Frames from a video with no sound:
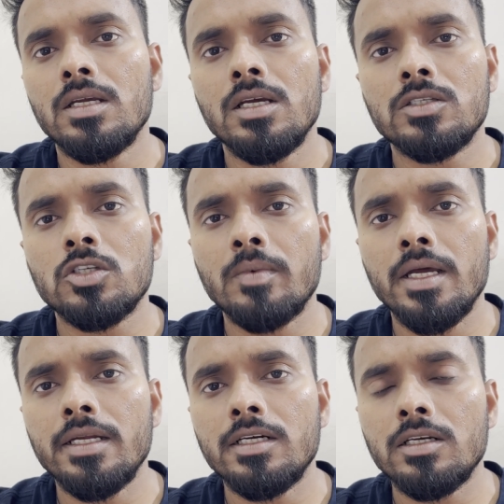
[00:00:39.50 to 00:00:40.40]
So
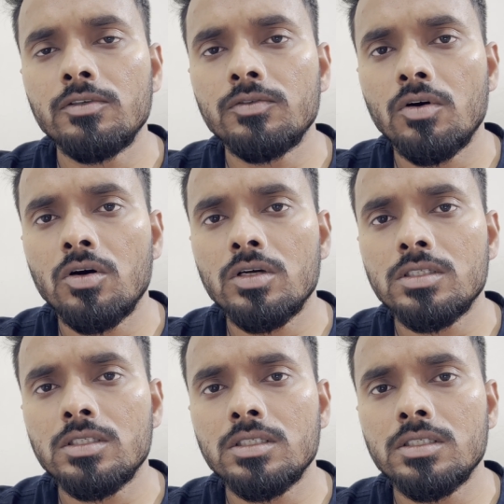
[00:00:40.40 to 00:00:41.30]
my interview
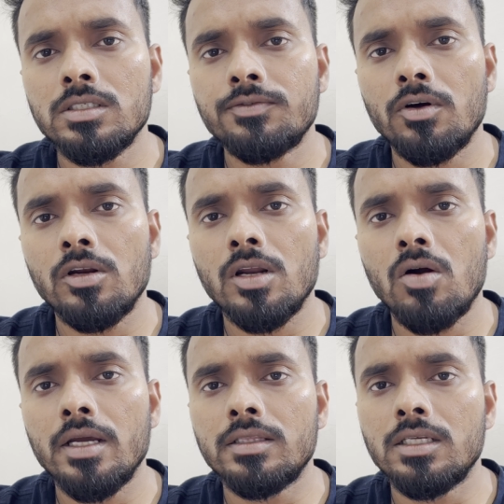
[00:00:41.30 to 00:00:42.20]
was for
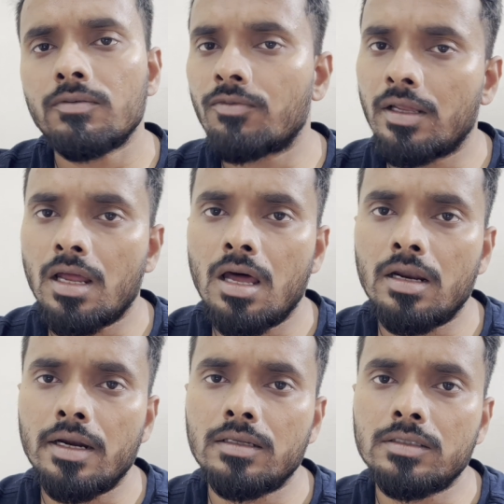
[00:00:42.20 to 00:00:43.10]
around I think 1
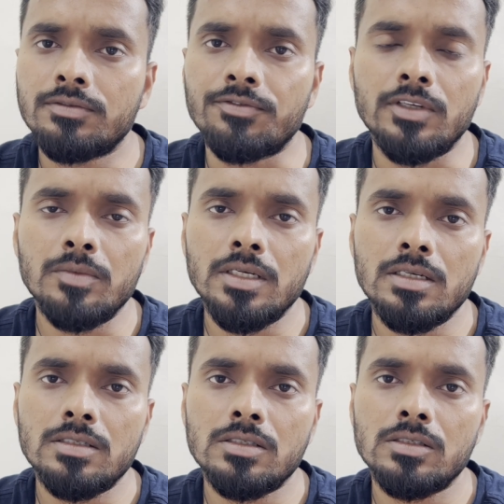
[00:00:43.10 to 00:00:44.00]
hour and 15
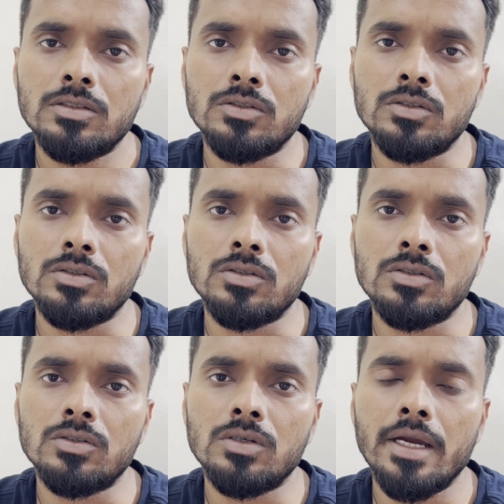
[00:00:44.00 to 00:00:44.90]
minutes.
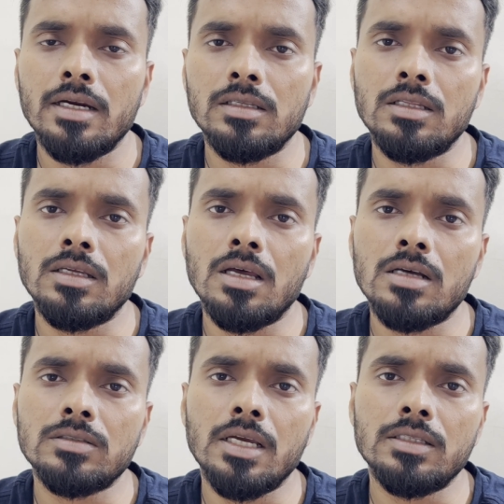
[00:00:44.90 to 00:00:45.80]
So and they
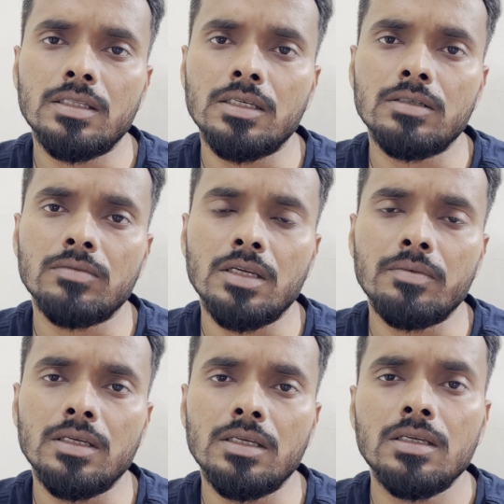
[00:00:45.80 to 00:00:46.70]
asked I think
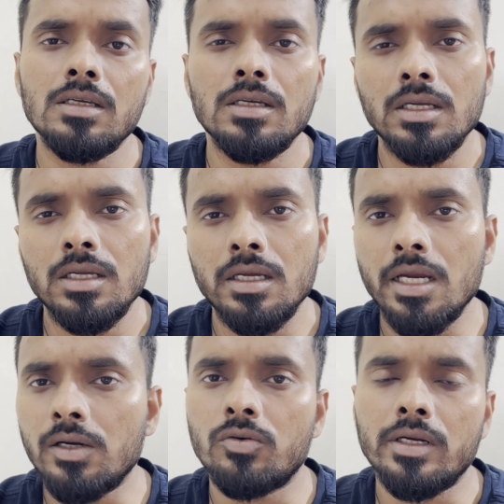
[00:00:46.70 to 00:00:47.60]
maybe
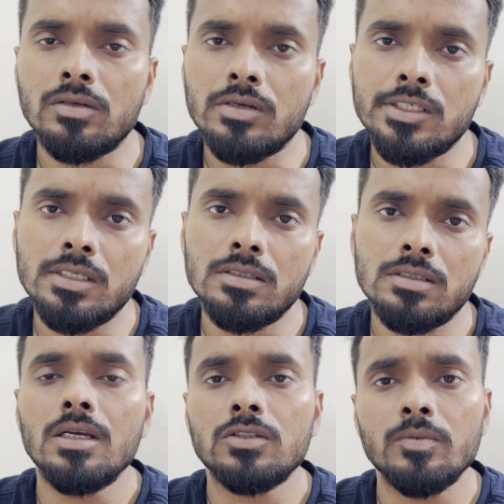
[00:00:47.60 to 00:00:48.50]
8 to 10
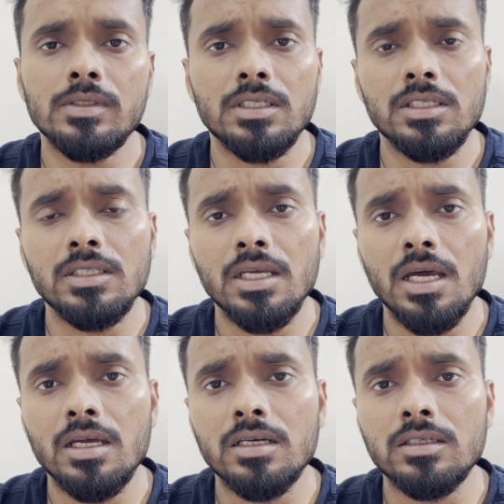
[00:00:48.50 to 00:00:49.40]
questions. So basically they
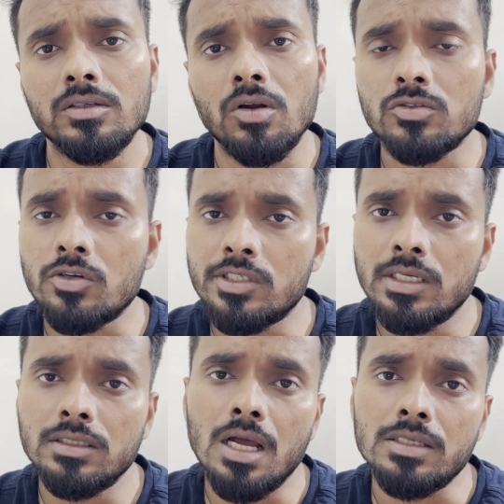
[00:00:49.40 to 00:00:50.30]
are cross
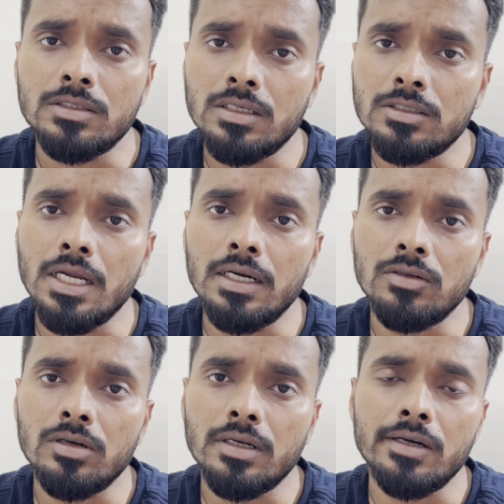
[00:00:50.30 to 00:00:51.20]
questioning the answers that
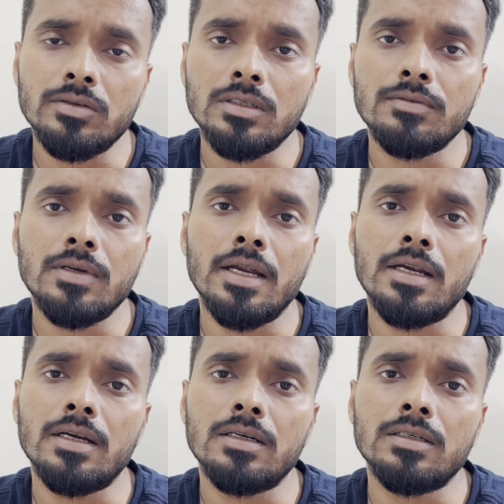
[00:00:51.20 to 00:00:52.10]
you are trying to give,
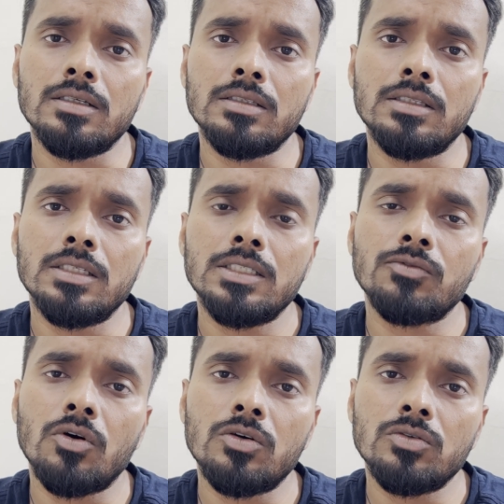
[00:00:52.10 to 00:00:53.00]
and they just
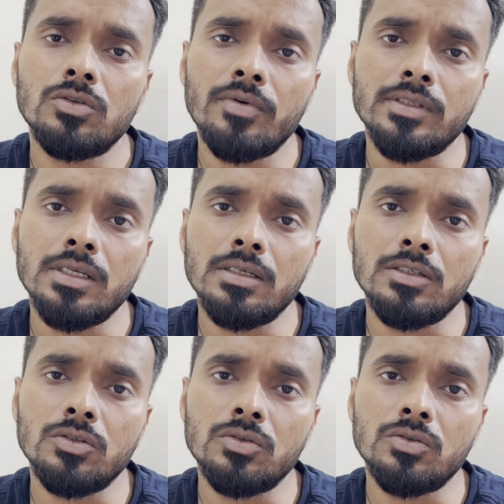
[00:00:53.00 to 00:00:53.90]
want to know whether
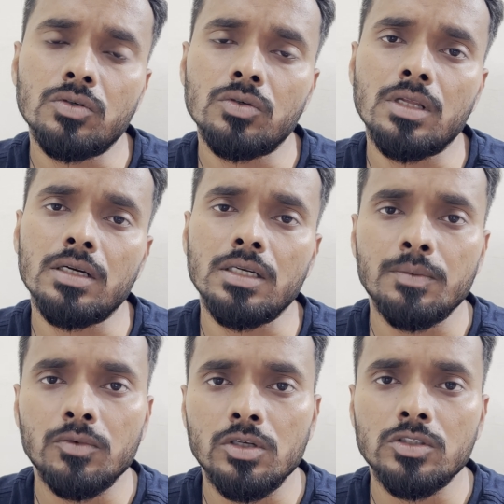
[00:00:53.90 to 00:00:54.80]
you know the
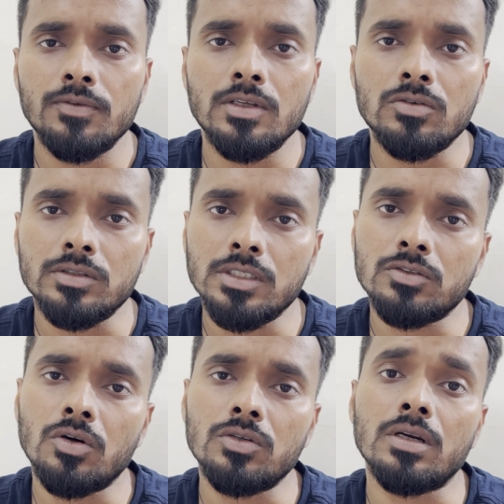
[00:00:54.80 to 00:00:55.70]
deep knowledge of the questions
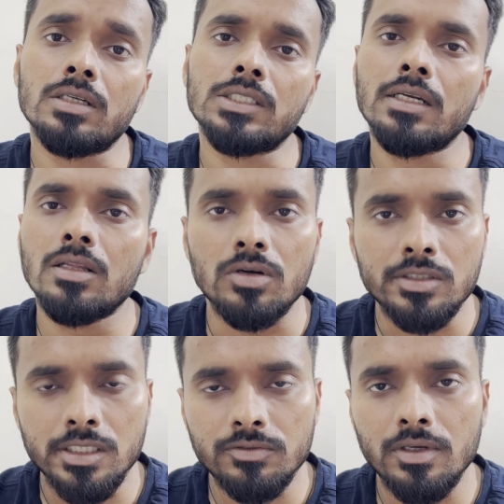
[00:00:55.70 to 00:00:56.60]
or you understand the
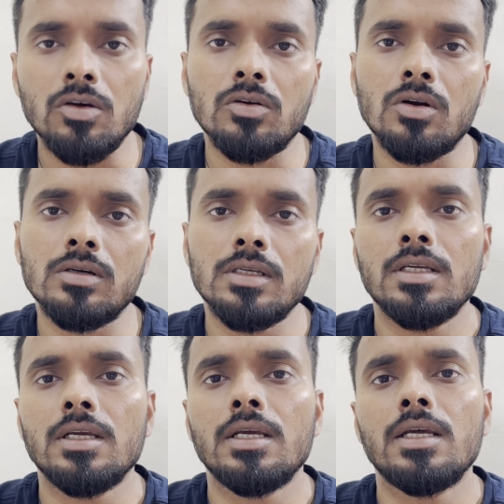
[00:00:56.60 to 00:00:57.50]
questions well or not.
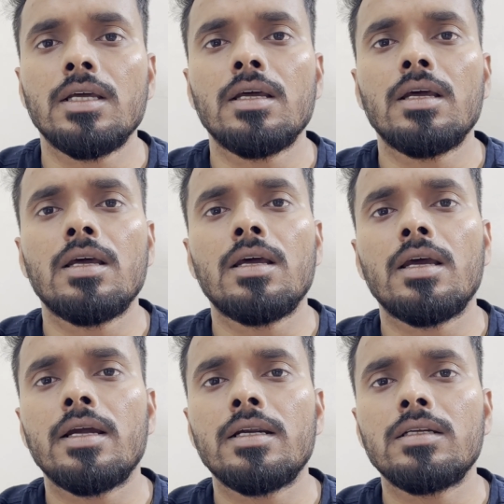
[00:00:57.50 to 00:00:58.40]

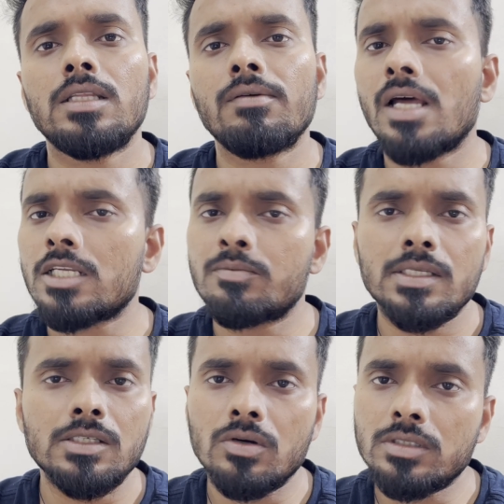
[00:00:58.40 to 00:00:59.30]
And they will ask
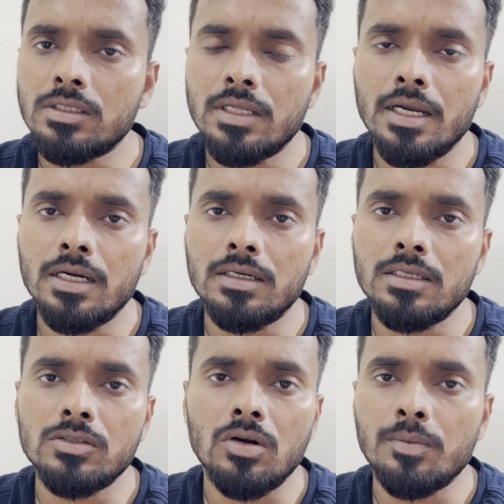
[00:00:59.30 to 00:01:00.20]
basic question, that
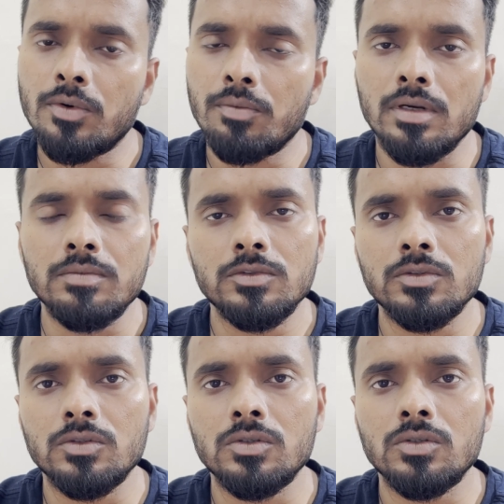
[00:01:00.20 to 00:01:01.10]
is not a problem.
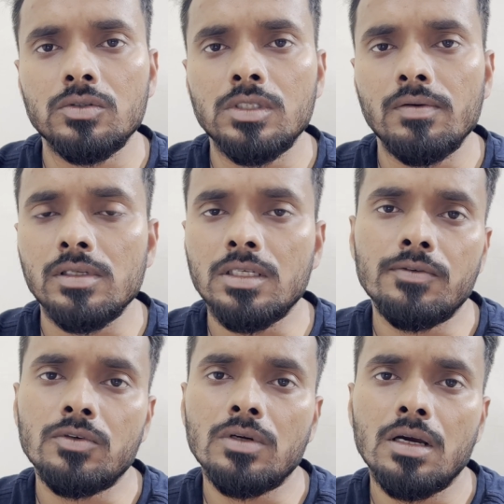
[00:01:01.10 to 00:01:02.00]
So they will give
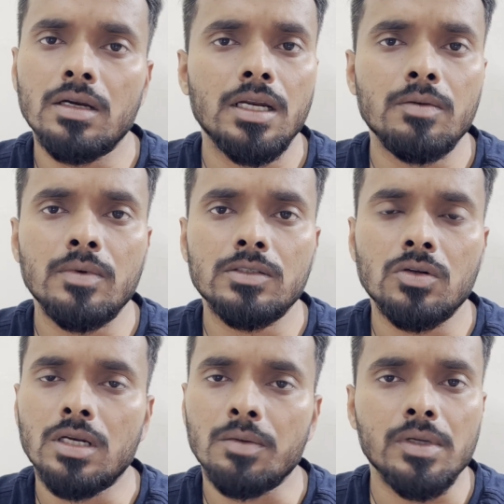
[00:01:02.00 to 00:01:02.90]
you a database
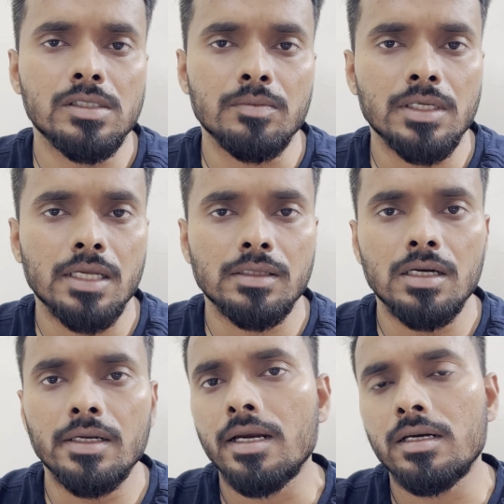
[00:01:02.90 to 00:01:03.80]
or table, something like
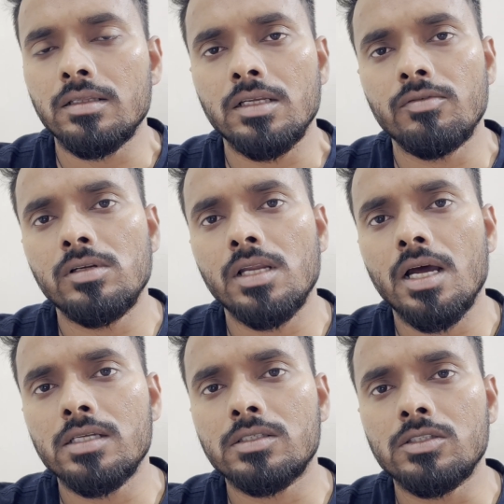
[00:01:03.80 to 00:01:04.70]
that, and they will
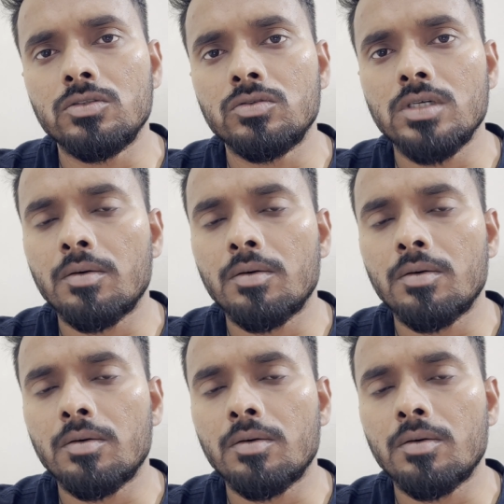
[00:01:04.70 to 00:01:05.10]
ask you a